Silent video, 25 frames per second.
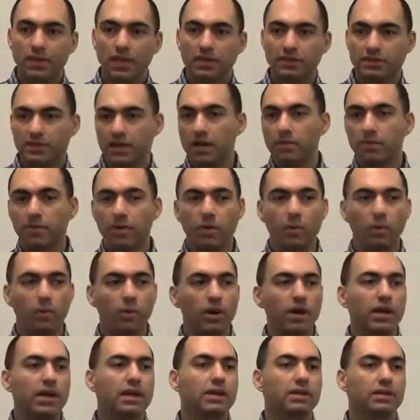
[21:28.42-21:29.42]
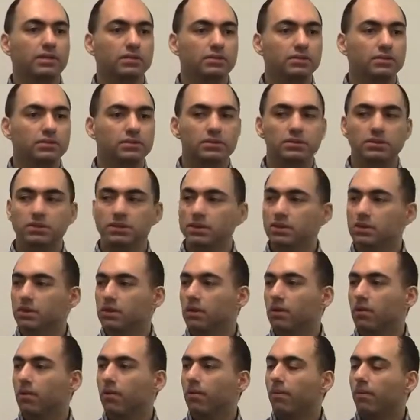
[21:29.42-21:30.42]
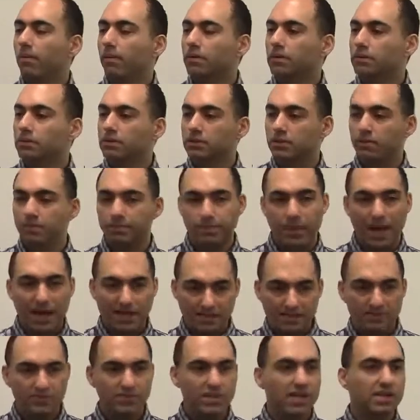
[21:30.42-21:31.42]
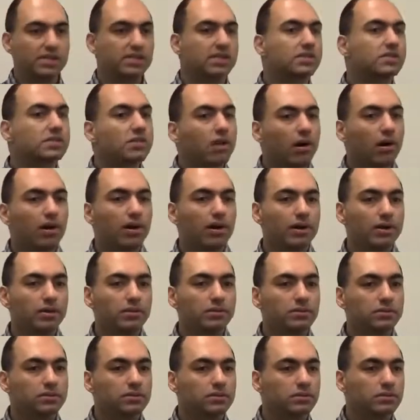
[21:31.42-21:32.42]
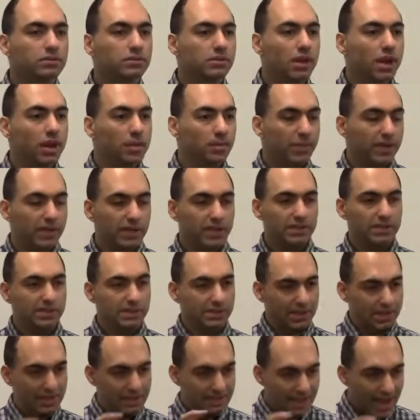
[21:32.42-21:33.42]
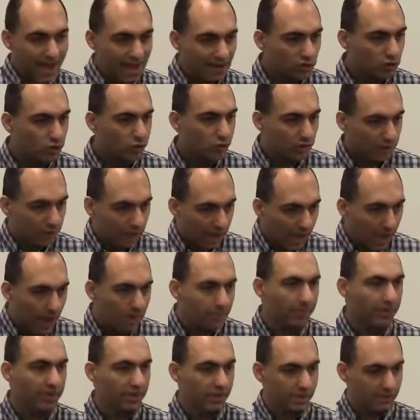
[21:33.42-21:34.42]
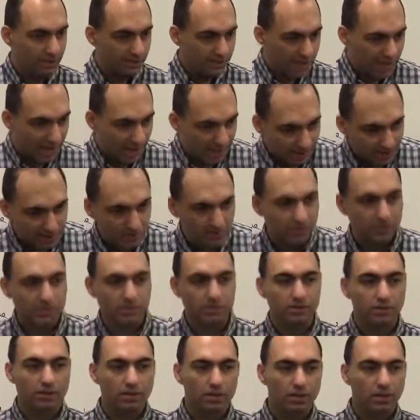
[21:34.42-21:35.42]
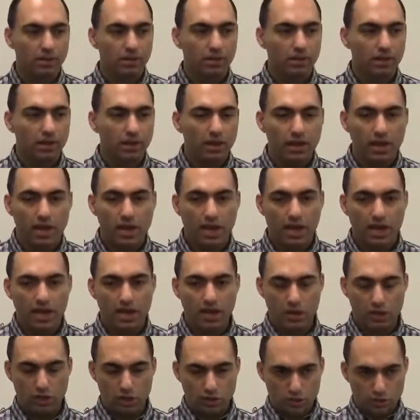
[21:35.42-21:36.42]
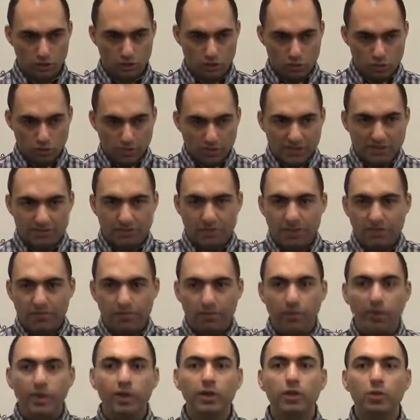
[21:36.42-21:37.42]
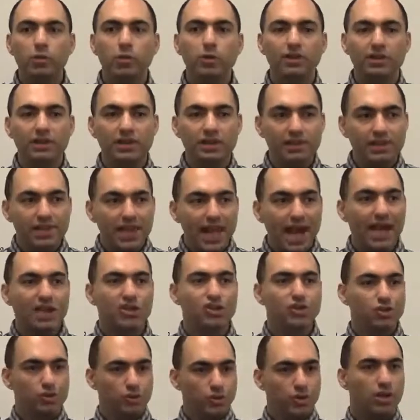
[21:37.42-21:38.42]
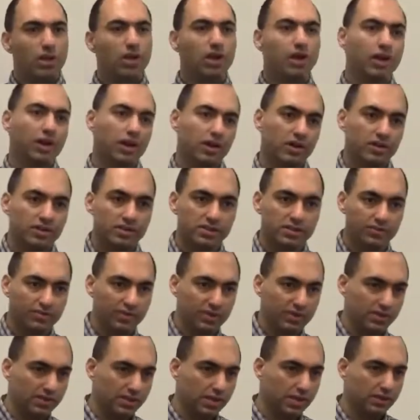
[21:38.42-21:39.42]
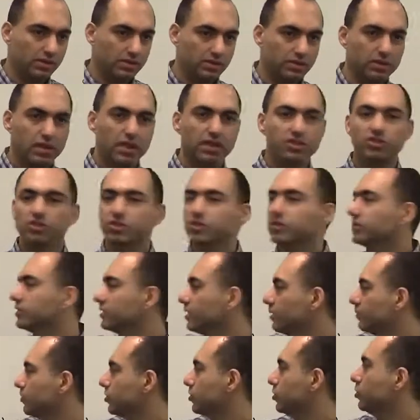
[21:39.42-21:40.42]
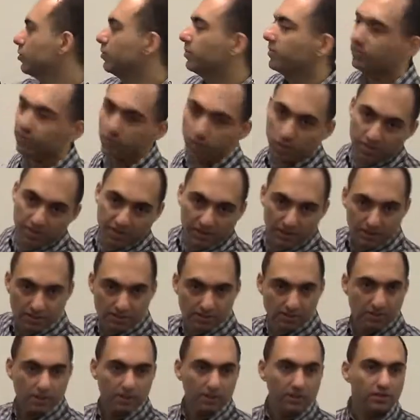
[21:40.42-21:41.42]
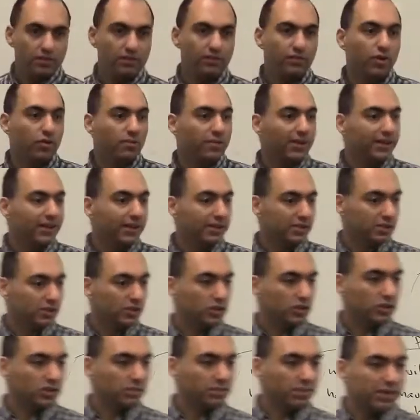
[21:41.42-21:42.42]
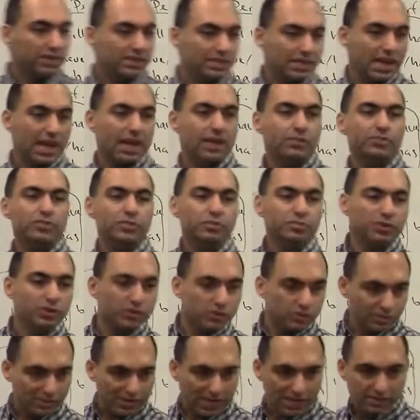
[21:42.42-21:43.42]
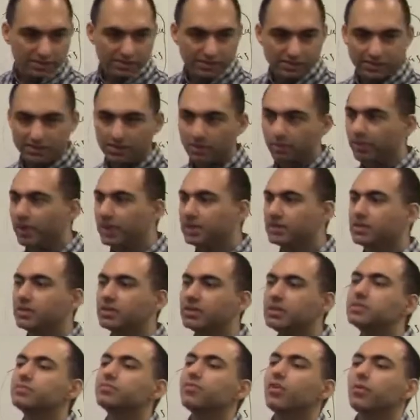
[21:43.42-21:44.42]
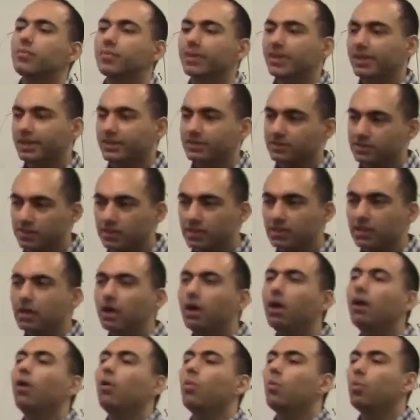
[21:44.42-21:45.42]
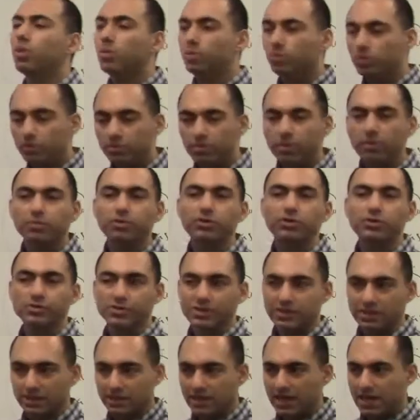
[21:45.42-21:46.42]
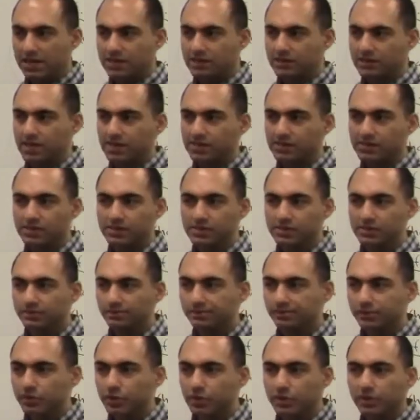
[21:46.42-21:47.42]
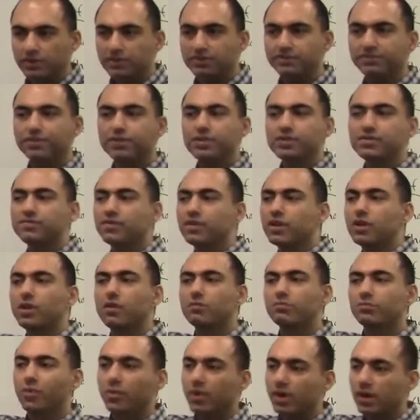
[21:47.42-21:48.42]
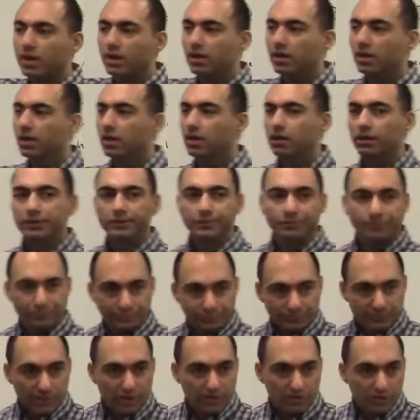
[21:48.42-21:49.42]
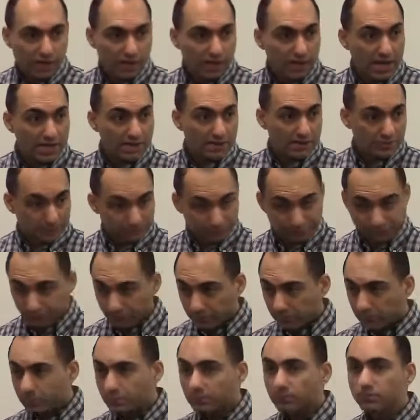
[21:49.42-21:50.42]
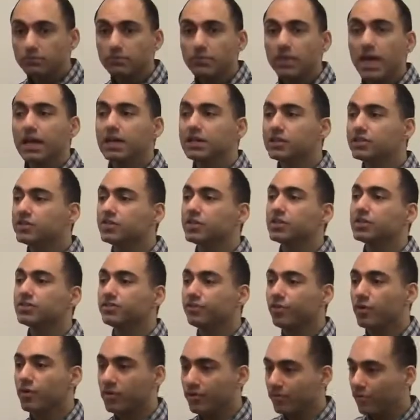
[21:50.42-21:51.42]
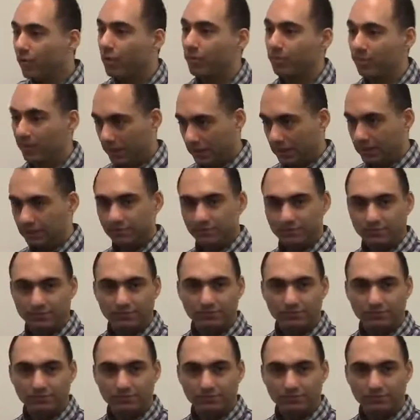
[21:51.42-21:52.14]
And tell me what the passive sentences are, because they naturally happen in texts. You must be familiar with the natural occurrence of these things, not just some stupid formulas. The formula is good because it helps you produce sentences, and based on these formulas, we will be producing a lot of sentences. So this first video I'm doing for you guys, it's just for the formula.